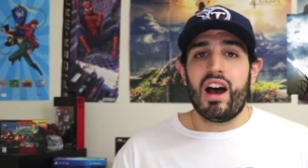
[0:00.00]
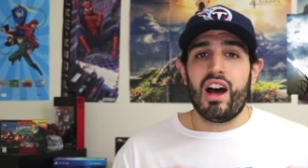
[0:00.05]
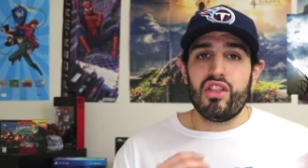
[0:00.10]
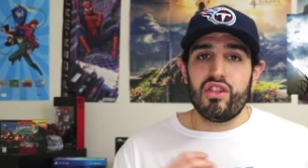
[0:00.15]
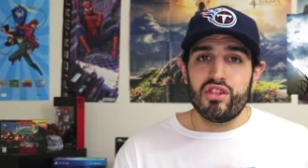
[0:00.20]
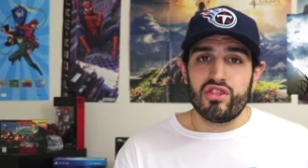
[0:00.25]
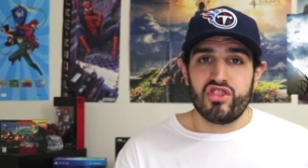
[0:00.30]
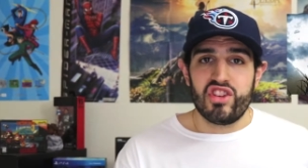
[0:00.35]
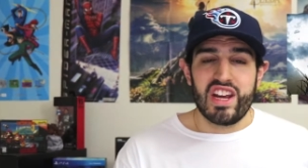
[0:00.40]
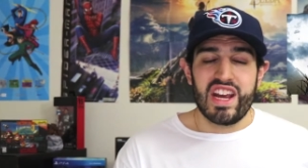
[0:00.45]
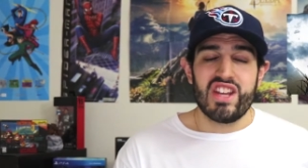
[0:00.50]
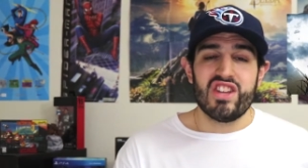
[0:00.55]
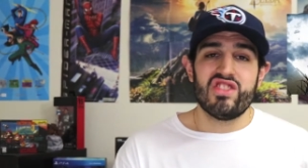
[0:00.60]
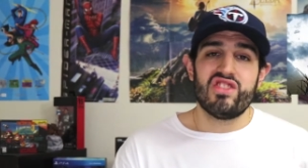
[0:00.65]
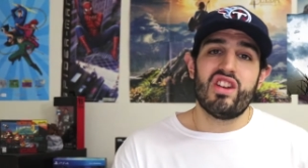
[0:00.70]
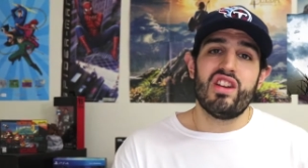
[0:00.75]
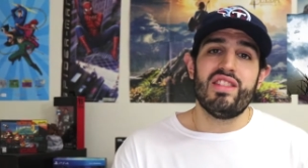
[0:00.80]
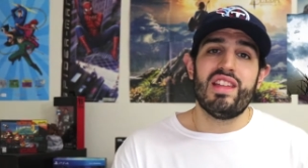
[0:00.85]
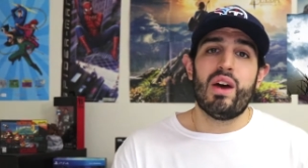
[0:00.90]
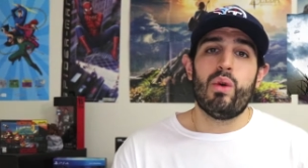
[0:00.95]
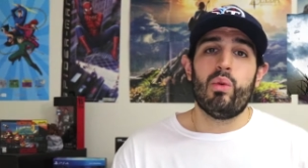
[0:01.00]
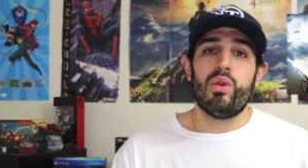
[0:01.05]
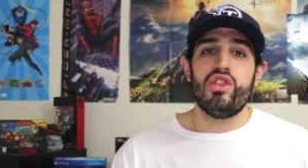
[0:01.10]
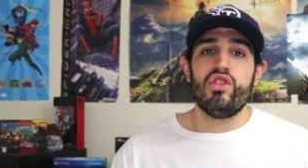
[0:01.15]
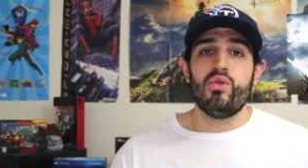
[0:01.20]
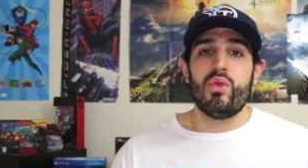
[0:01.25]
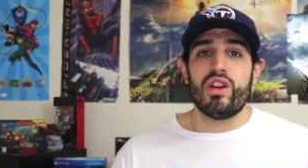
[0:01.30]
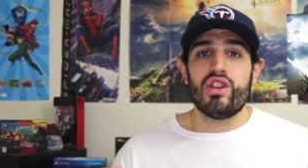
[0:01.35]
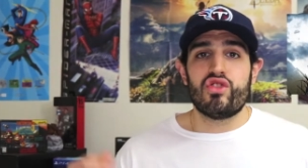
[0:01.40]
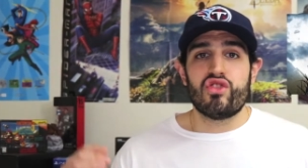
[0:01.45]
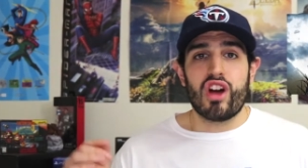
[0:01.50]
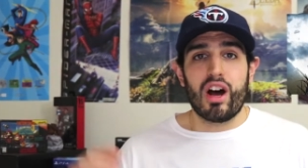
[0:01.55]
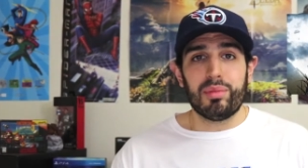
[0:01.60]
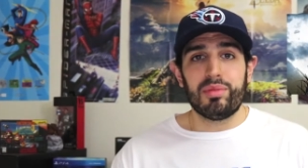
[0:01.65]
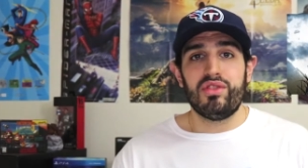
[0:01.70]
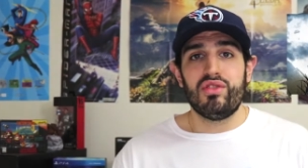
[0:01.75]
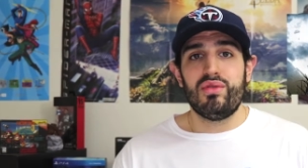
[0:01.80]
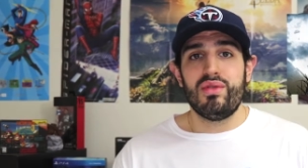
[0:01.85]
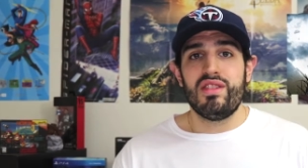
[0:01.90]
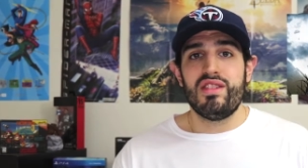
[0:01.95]
Other changes are that when you are
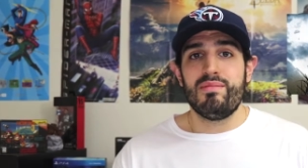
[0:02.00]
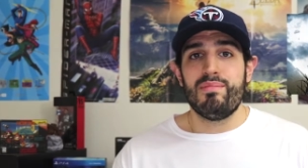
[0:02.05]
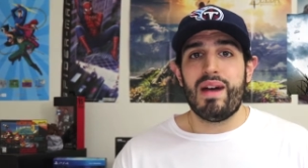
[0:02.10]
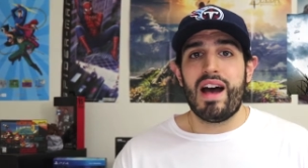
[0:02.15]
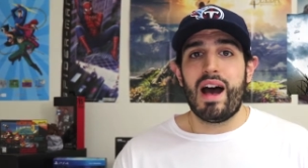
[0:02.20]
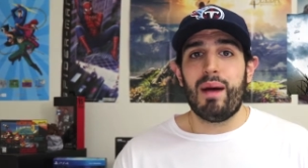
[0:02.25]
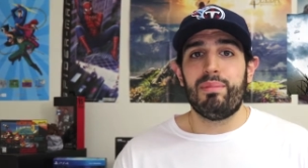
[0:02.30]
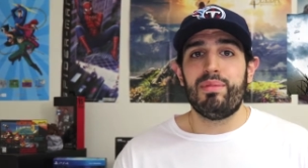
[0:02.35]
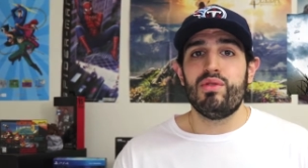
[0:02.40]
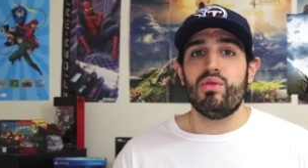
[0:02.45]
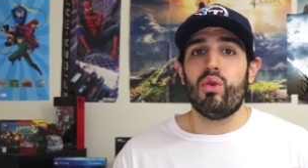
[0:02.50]
dropped into the map,